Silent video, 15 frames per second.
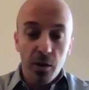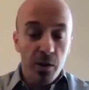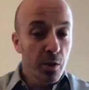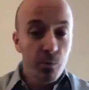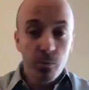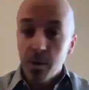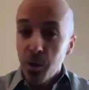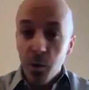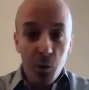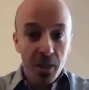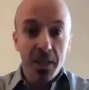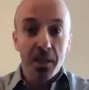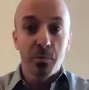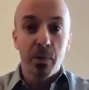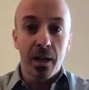we all
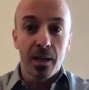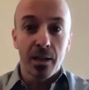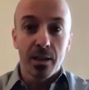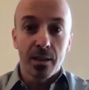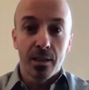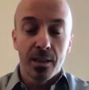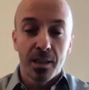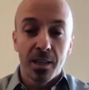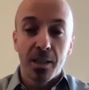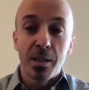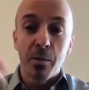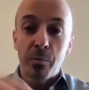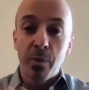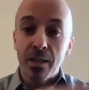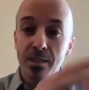get paid.
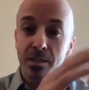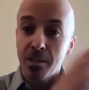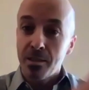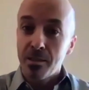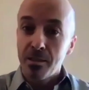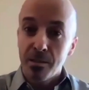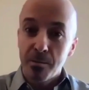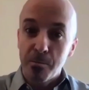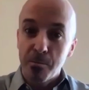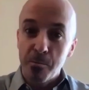The Paysetter,